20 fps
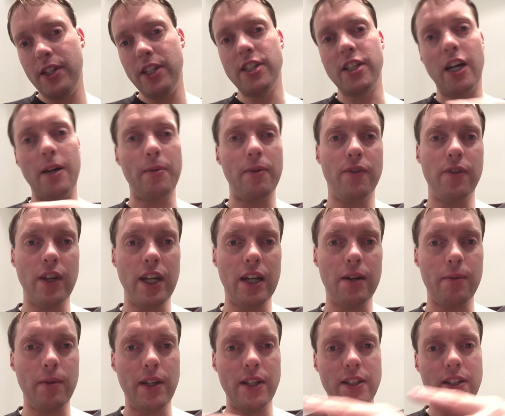This time of
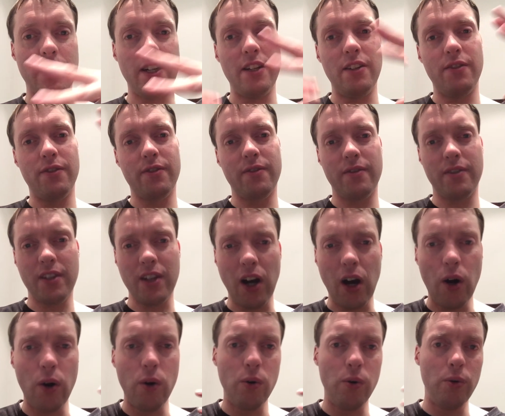year, when it's kind of
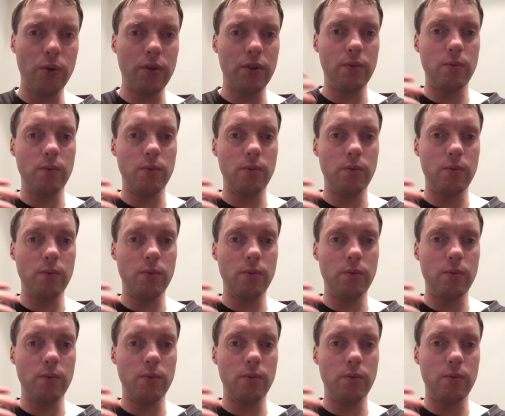cold